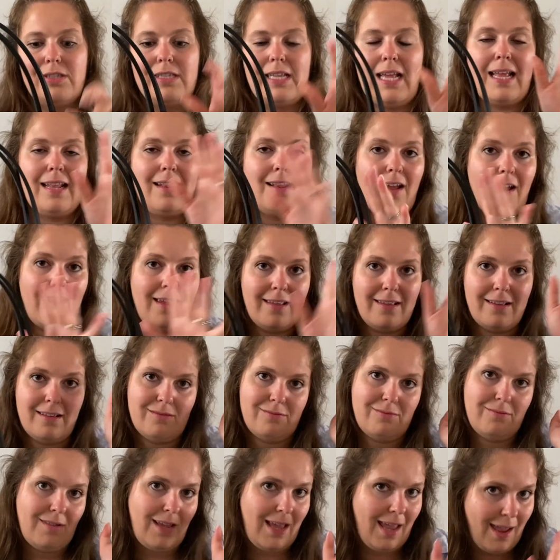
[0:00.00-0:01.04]
and like
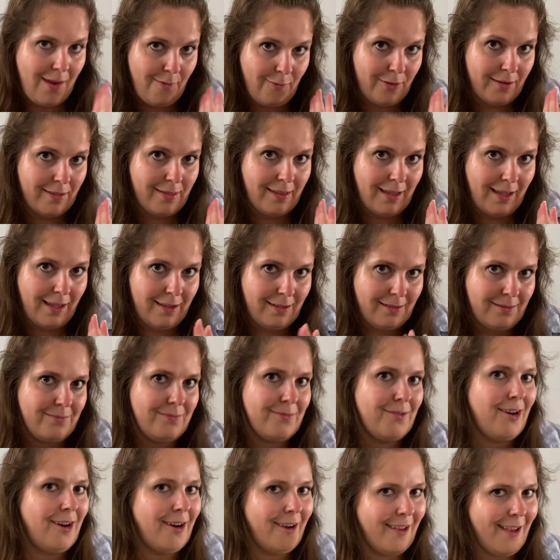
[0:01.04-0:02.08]
everything.
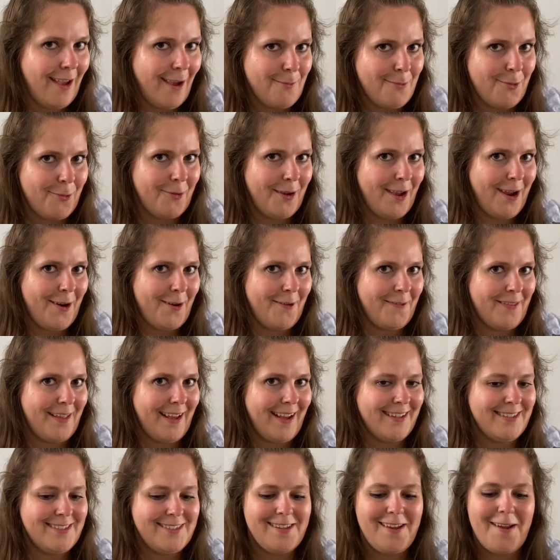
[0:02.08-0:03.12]
I am aware of
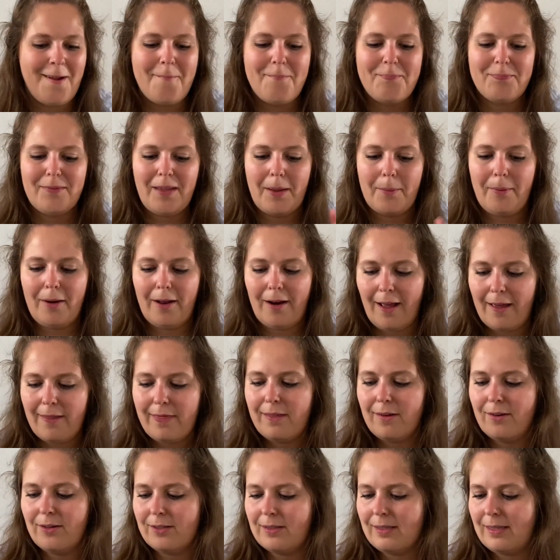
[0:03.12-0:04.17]
that. But I
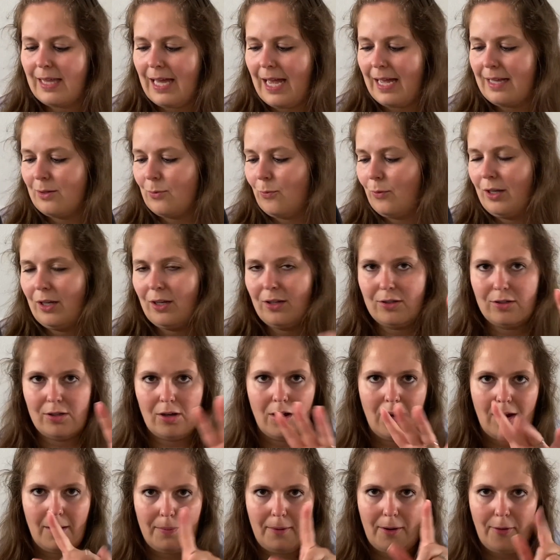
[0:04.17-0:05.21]
thought that we could
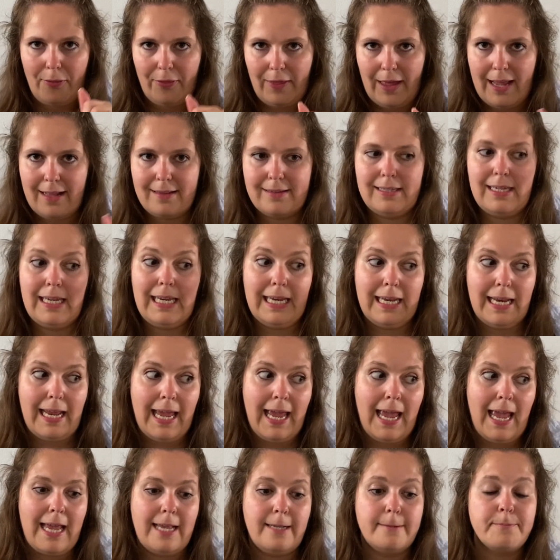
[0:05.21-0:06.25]
talk about that in
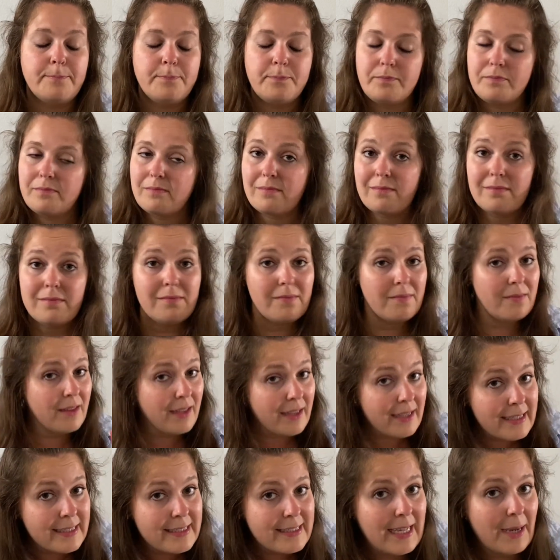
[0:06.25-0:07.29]
a
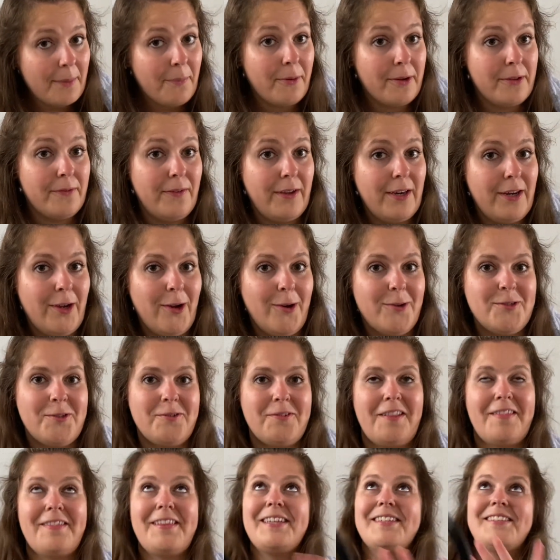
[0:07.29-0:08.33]
separate video so
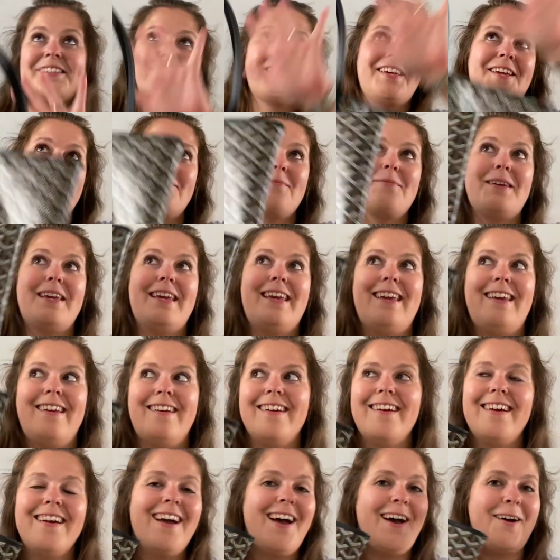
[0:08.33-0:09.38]
that this can be
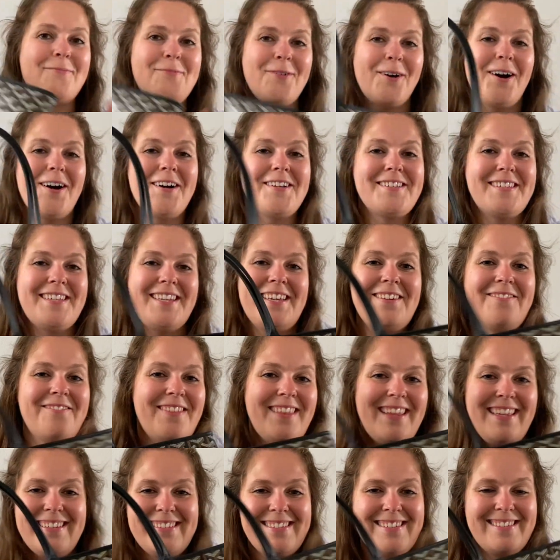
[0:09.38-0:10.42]
a positive
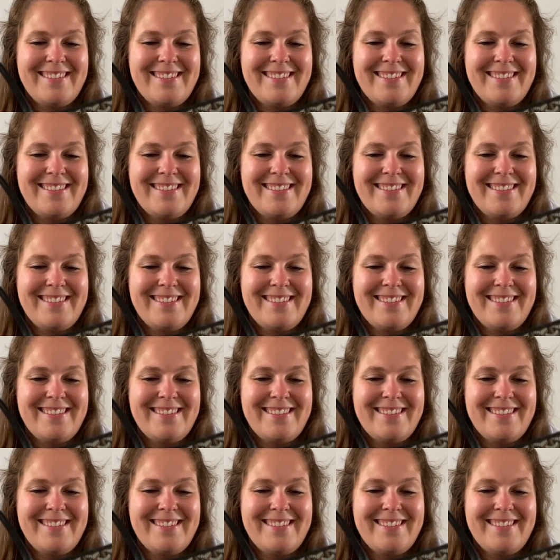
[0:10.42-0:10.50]
thing.